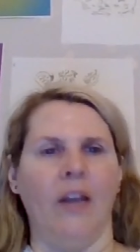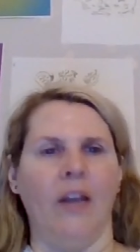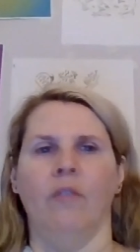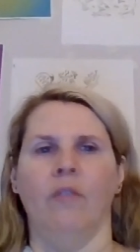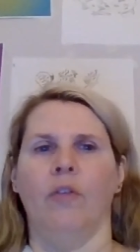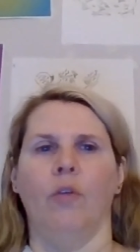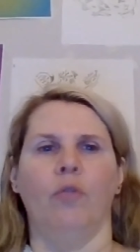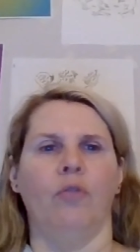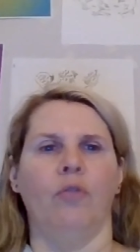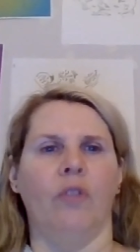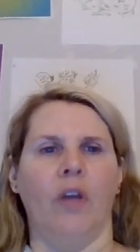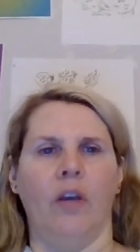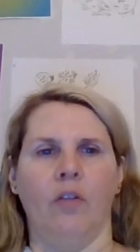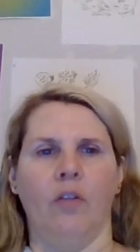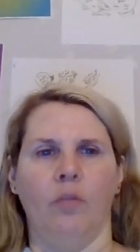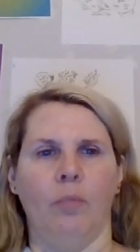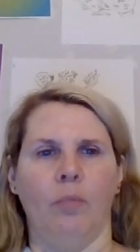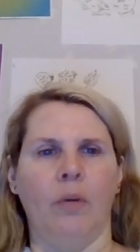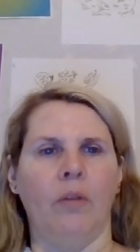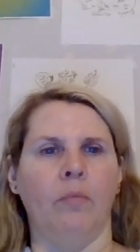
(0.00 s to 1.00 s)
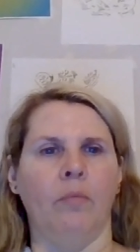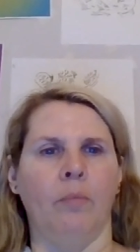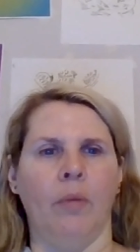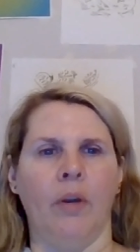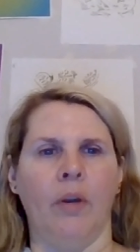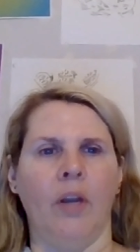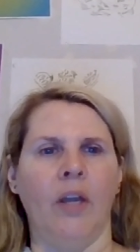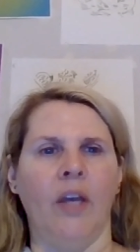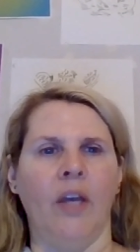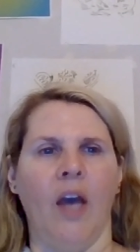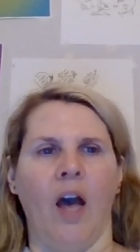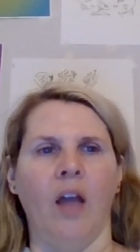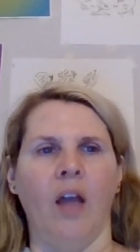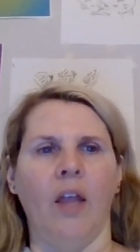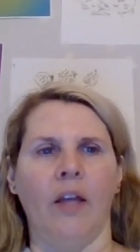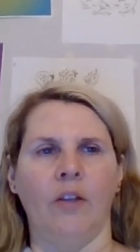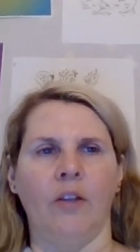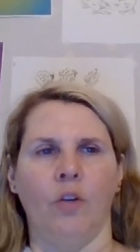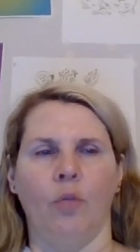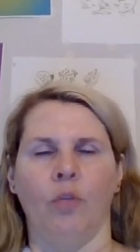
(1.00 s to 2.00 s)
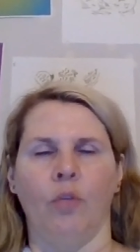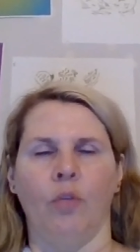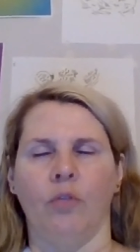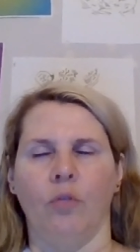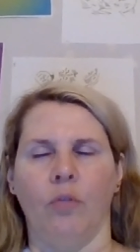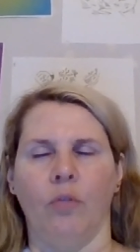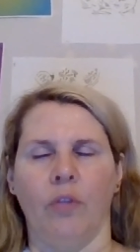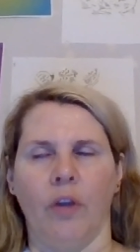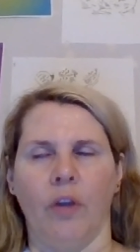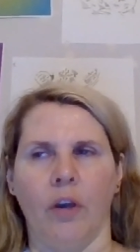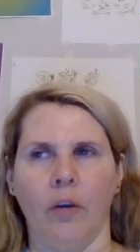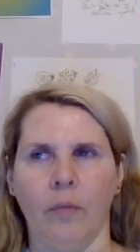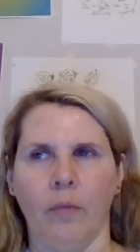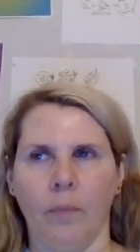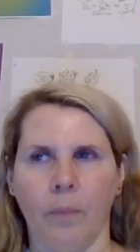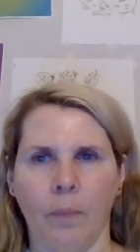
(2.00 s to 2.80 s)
of those things, but yeah, I like the crystal thing.